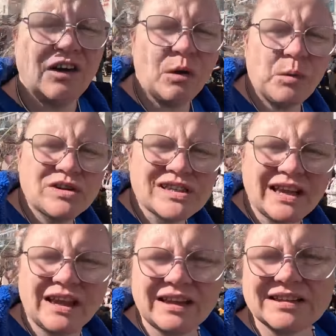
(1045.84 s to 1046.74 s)
Not one
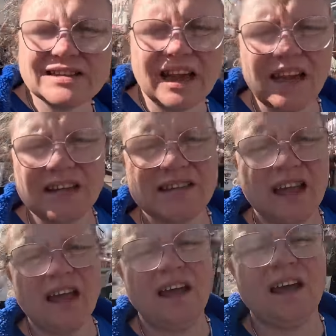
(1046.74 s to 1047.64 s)
seagull in sight, is
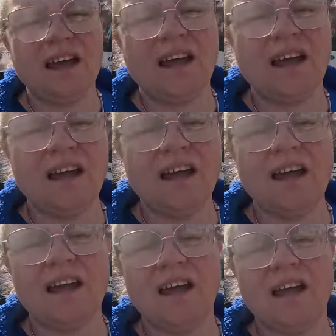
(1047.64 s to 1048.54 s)

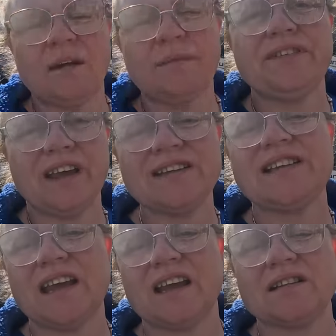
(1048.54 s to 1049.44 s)
there? We've seen
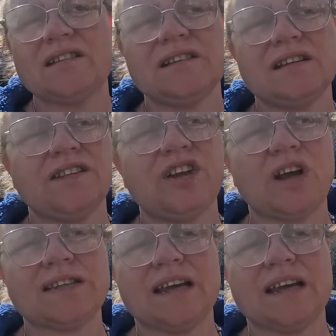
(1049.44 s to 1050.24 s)
seagulls. They're not